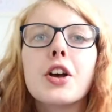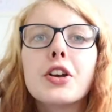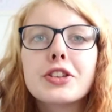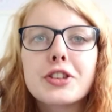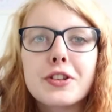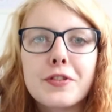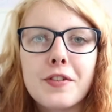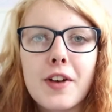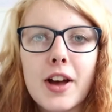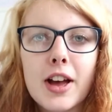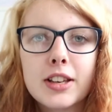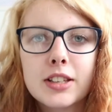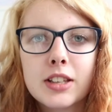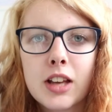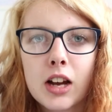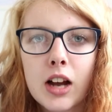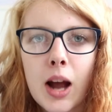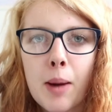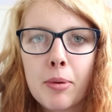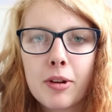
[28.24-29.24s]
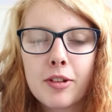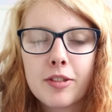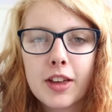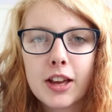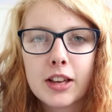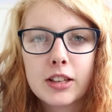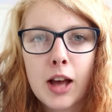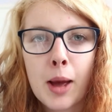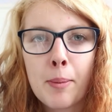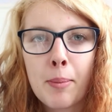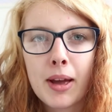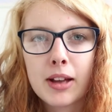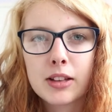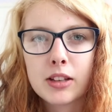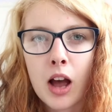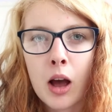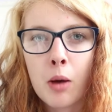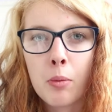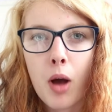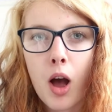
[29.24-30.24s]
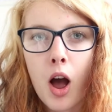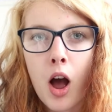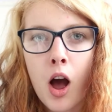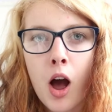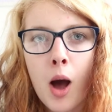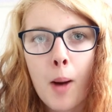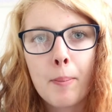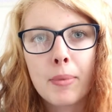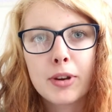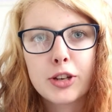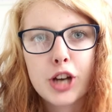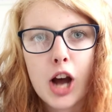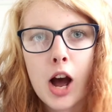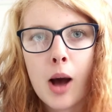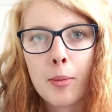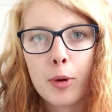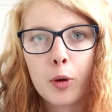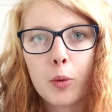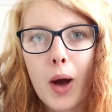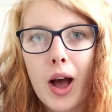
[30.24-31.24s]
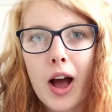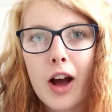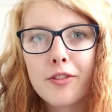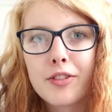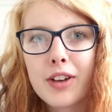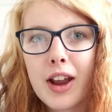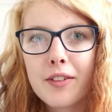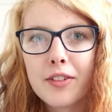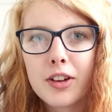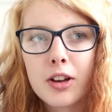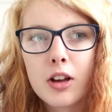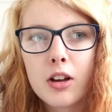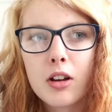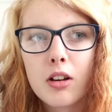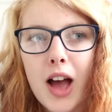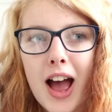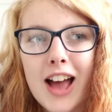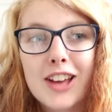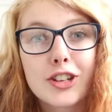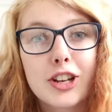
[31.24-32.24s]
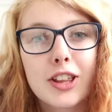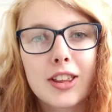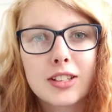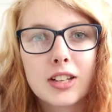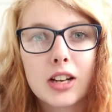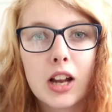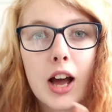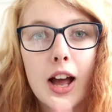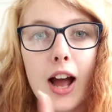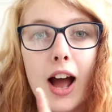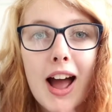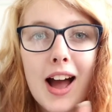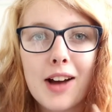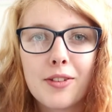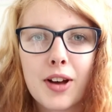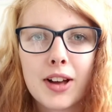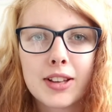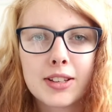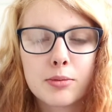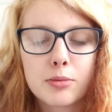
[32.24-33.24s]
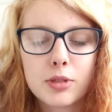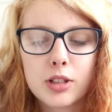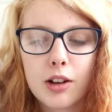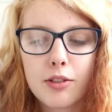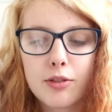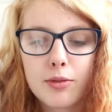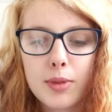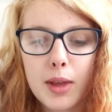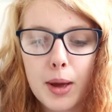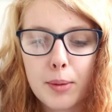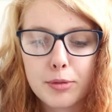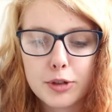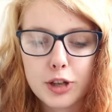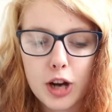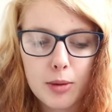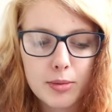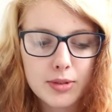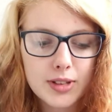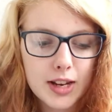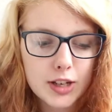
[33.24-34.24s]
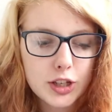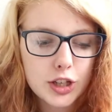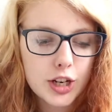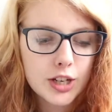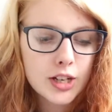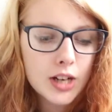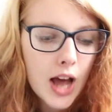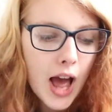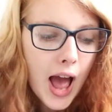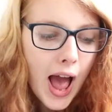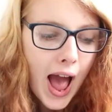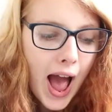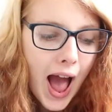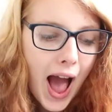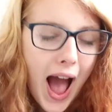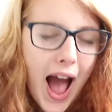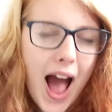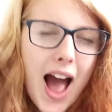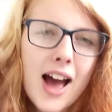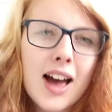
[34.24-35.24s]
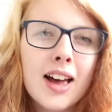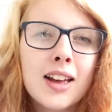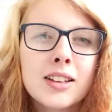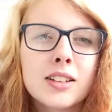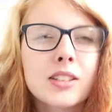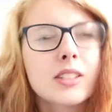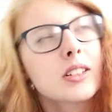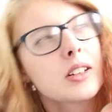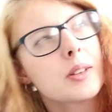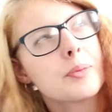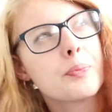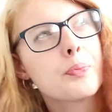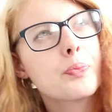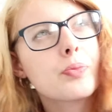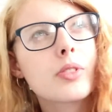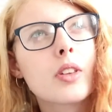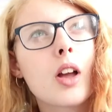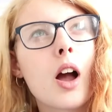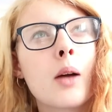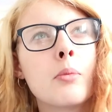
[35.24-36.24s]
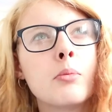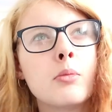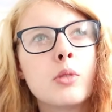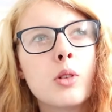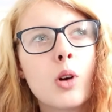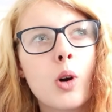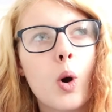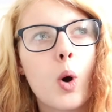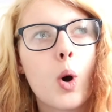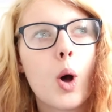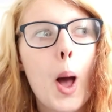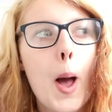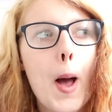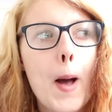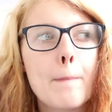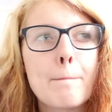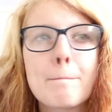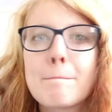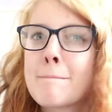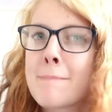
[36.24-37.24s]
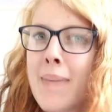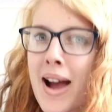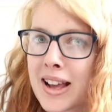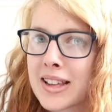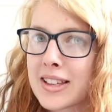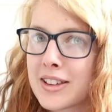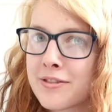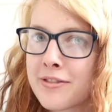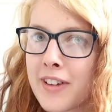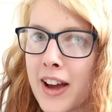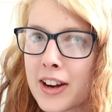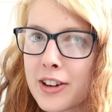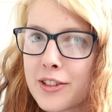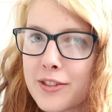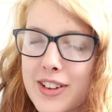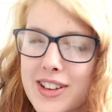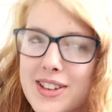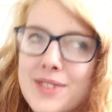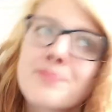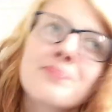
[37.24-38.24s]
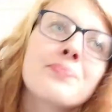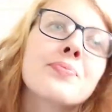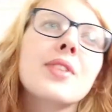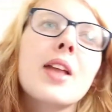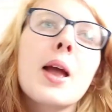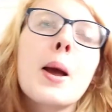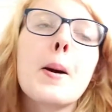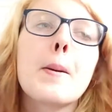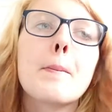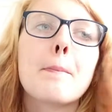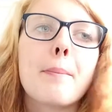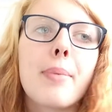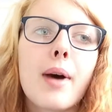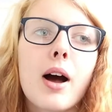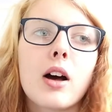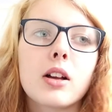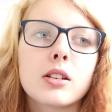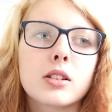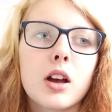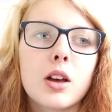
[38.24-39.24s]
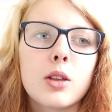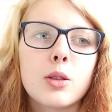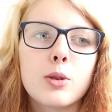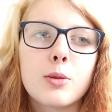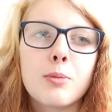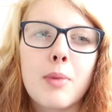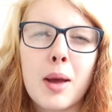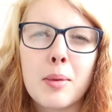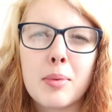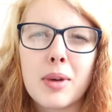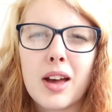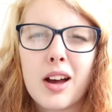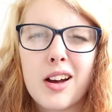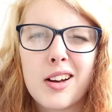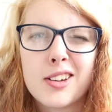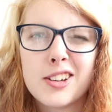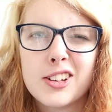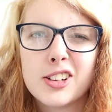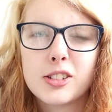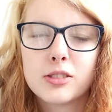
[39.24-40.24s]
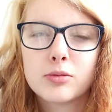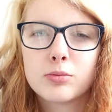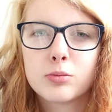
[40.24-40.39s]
So first, a couple of things I picked up are pyjama wear. I've never, actually that's a lie, I have had some stuff from their pyjama section. And I'm not a massive fan of it, but I thought maybe I